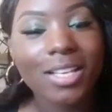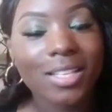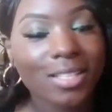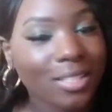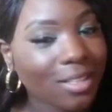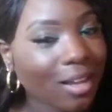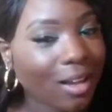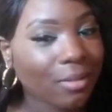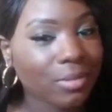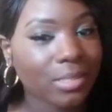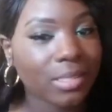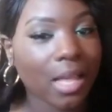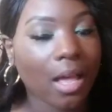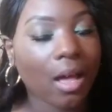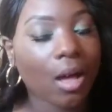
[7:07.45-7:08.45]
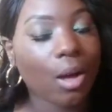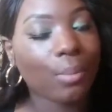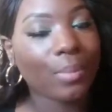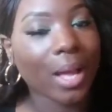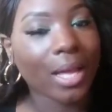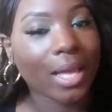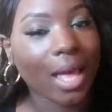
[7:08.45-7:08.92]
So I was like, oh
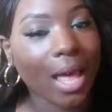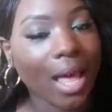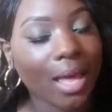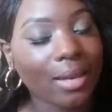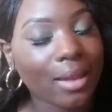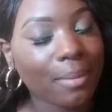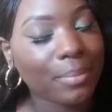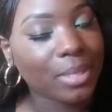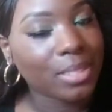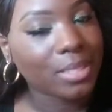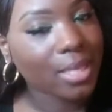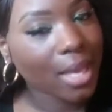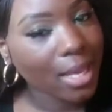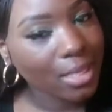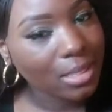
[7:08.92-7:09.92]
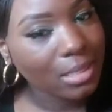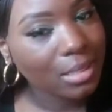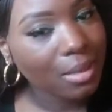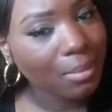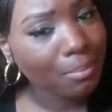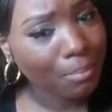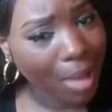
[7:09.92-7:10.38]
my God, let me test
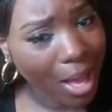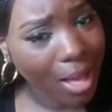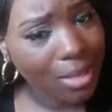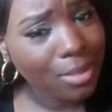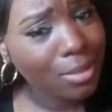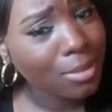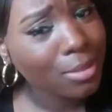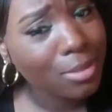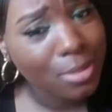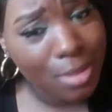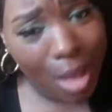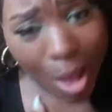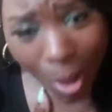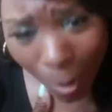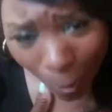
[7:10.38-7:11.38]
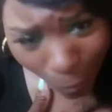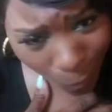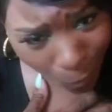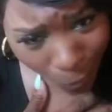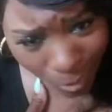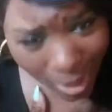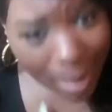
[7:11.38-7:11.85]
my
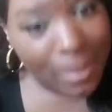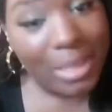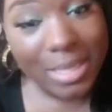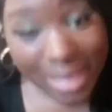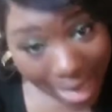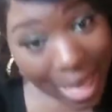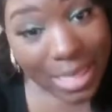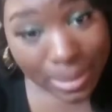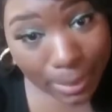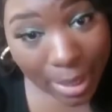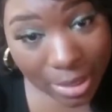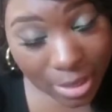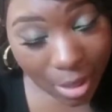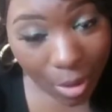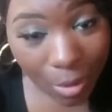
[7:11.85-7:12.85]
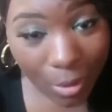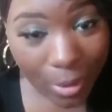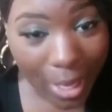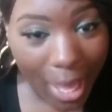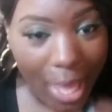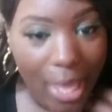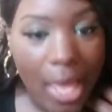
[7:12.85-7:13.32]
soul. Let me test my soul,
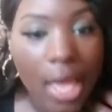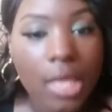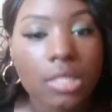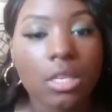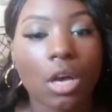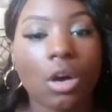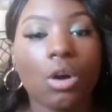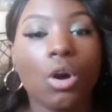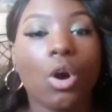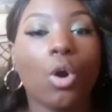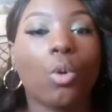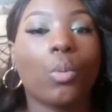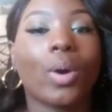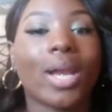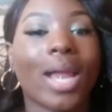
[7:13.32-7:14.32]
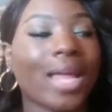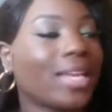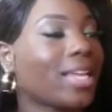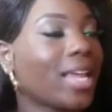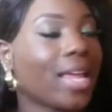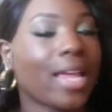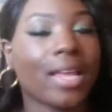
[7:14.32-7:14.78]
okay? So what I
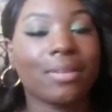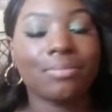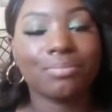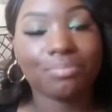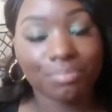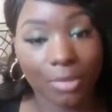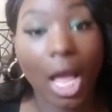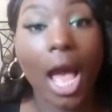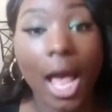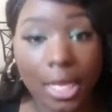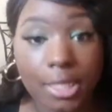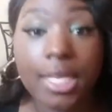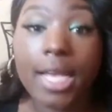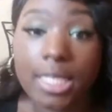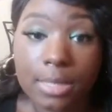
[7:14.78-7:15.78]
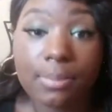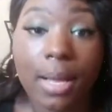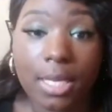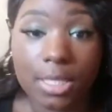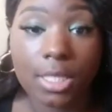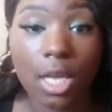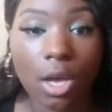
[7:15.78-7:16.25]
did, I test
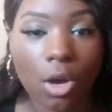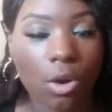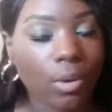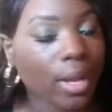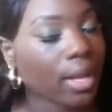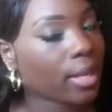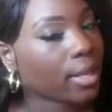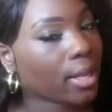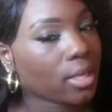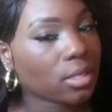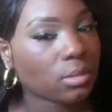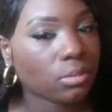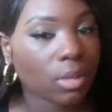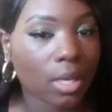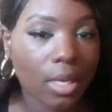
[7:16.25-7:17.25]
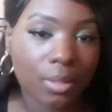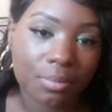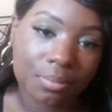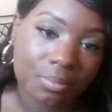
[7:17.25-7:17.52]
my soul, and guess what?